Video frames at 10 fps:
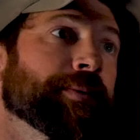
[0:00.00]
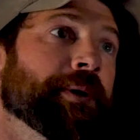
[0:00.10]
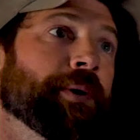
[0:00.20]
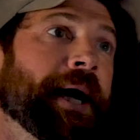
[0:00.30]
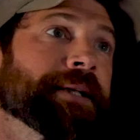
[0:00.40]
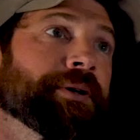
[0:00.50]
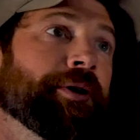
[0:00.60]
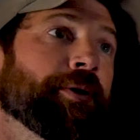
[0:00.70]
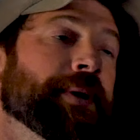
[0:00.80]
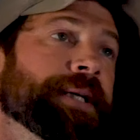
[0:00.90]
Well, as
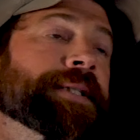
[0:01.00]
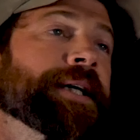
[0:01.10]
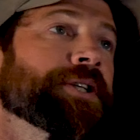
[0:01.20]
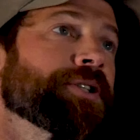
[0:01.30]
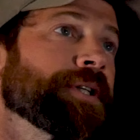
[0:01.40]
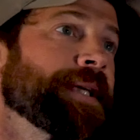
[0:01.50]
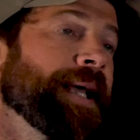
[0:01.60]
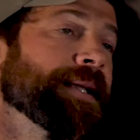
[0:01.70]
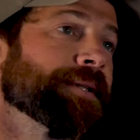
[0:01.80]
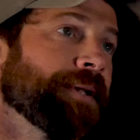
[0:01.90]
always, that should
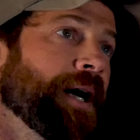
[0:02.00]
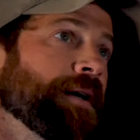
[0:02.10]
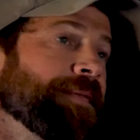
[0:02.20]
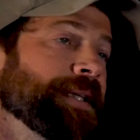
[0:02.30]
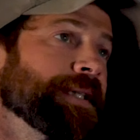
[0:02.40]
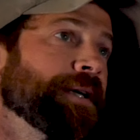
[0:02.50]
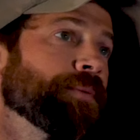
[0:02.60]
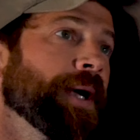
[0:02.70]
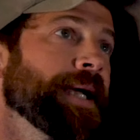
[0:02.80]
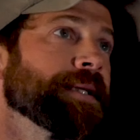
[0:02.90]
cancel out if I did it
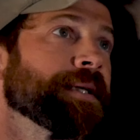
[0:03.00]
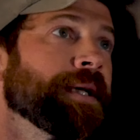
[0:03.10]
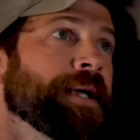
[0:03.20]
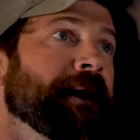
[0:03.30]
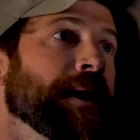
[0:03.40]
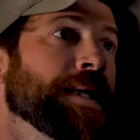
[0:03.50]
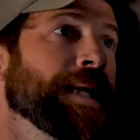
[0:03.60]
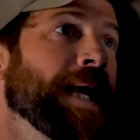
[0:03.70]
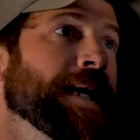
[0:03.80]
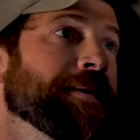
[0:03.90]
right.
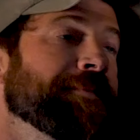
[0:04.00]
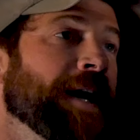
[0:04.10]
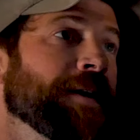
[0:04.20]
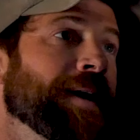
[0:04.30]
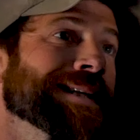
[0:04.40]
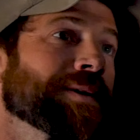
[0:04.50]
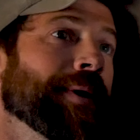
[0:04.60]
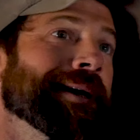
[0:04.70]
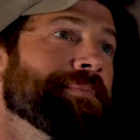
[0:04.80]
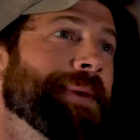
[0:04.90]
Negative 5x
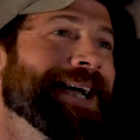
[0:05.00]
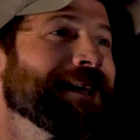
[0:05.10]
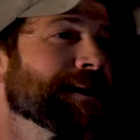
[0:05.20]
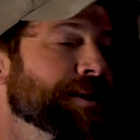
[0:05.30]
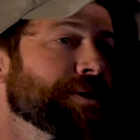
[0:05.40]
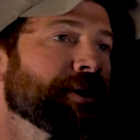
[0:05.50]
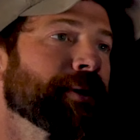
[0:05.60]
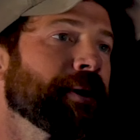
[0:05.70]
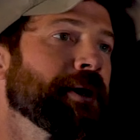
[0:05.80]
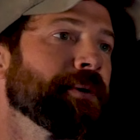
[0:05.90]
squared minus
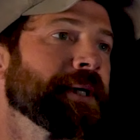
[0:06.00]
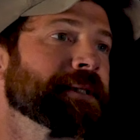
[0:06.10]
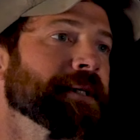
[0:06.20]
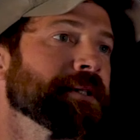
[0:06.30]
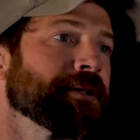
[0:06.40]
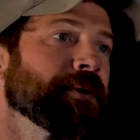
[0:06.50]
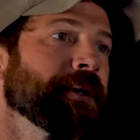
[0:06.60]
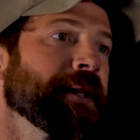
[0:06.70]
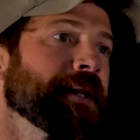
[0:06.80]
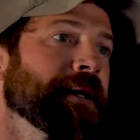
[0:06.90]
0. Well, that doesn't do
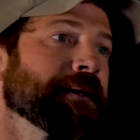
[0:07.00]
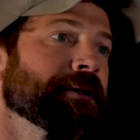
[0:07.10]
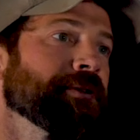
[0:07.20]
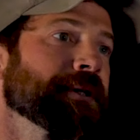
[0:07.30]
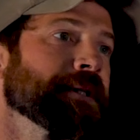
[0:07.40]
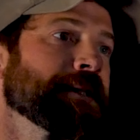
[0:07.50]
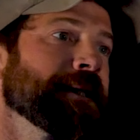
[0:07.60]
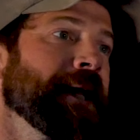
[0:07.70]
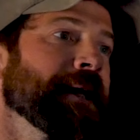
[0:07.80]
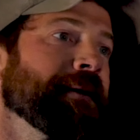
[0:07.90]
anything. So this is
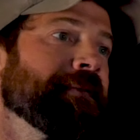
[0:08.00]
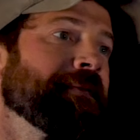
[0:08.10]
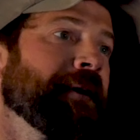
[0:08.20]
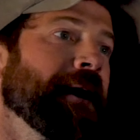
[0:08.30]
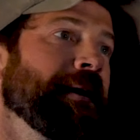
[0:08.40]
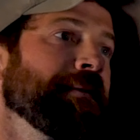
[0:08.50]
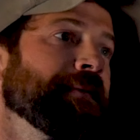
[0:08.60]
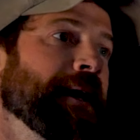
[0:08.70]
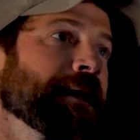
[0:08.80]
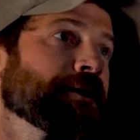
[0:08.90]
negative
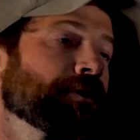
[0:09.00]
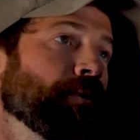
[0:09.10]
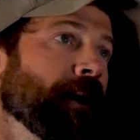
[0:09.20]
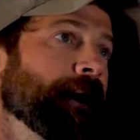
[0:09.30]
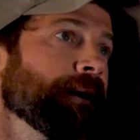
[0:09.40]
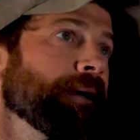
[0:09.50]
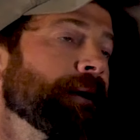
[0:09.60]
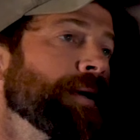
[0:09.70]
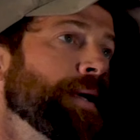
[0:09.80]
5x squared.